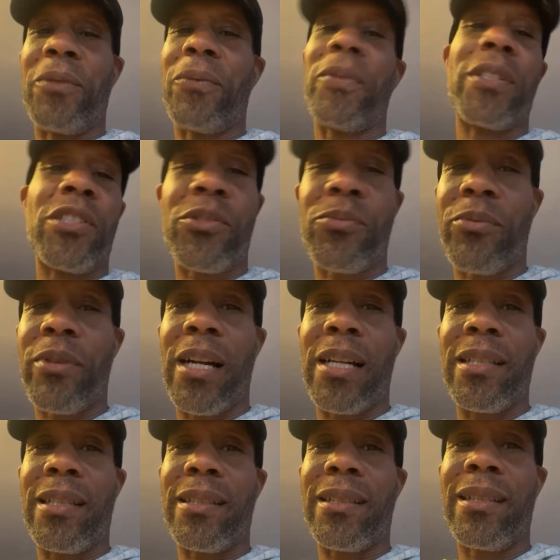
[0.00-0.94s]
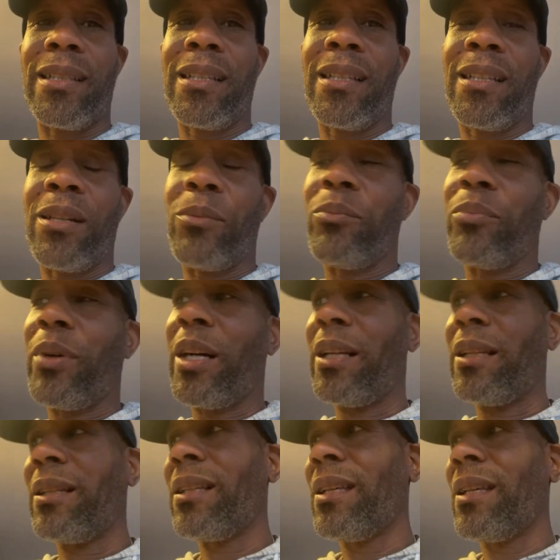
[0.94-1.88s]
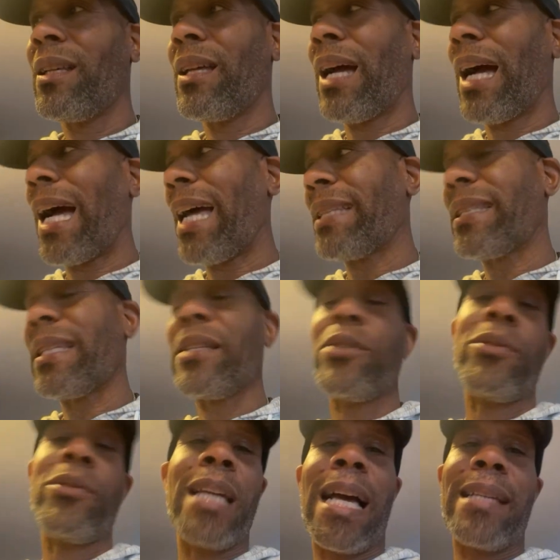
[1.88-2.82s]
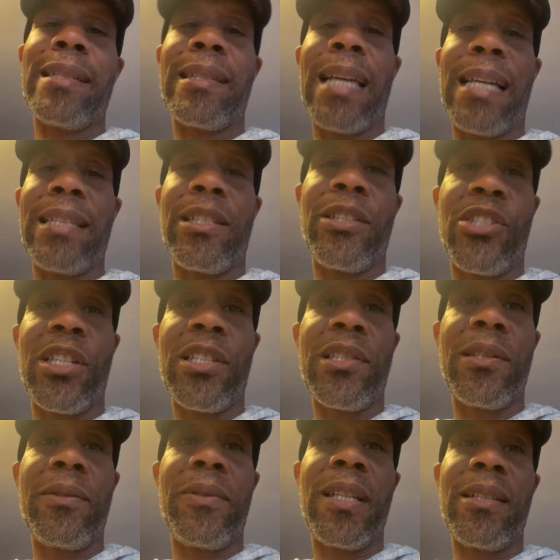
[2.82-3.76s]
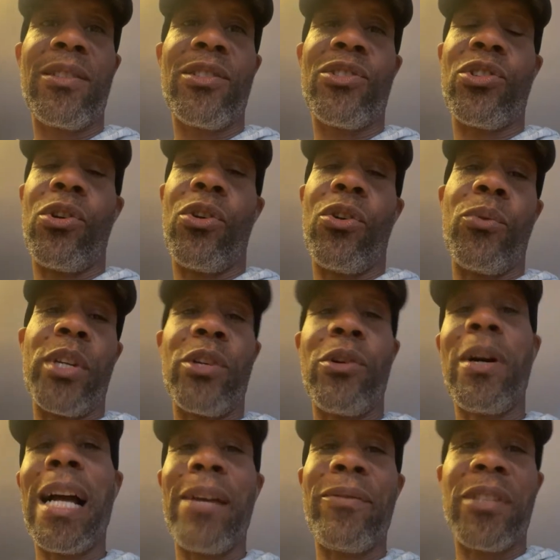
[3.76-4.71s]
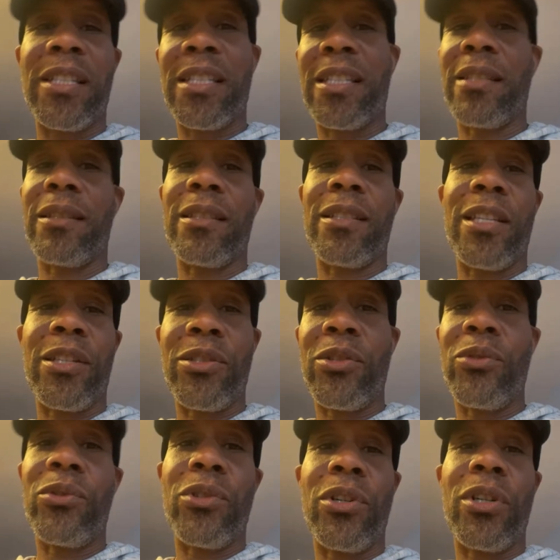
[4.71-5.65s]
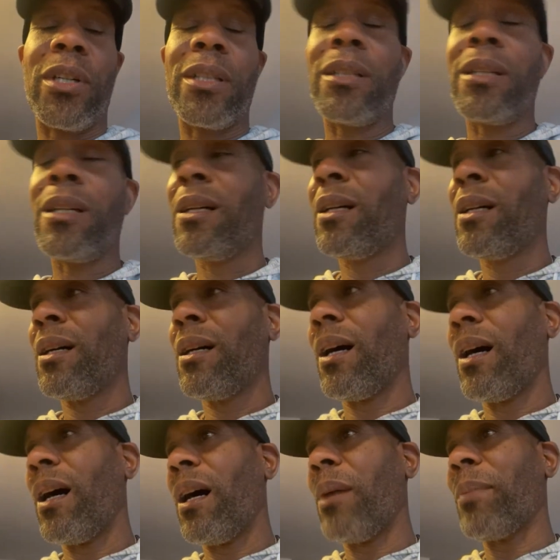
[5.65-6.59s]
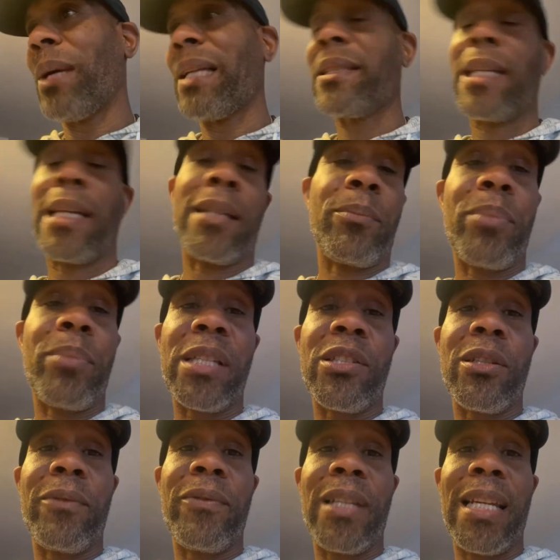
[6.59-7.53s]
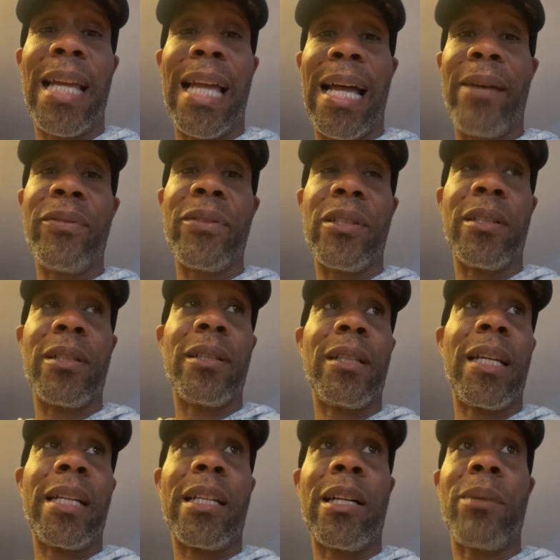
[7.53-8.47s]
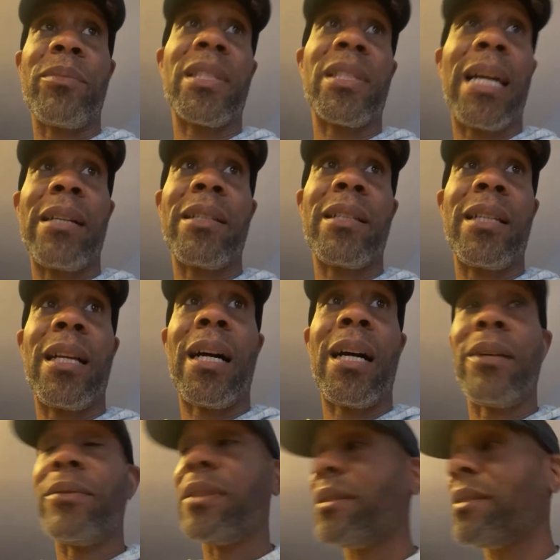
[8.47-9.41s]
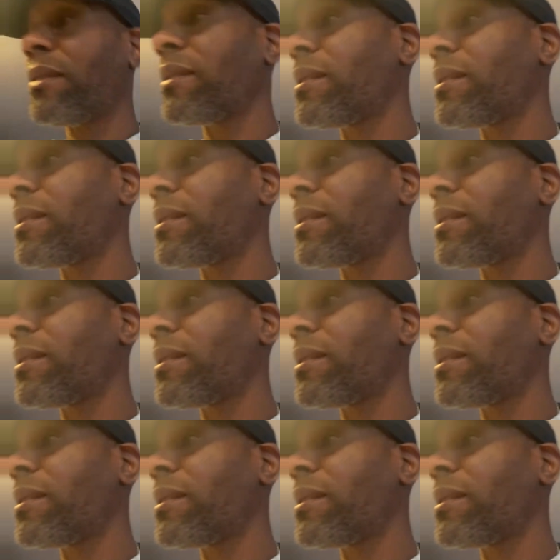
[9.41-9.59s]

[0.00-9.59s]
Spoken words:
the finished product. But I think you guys got the gist of it, so we don't have to continue on. I'll take a picture of it after it comes out of the oven.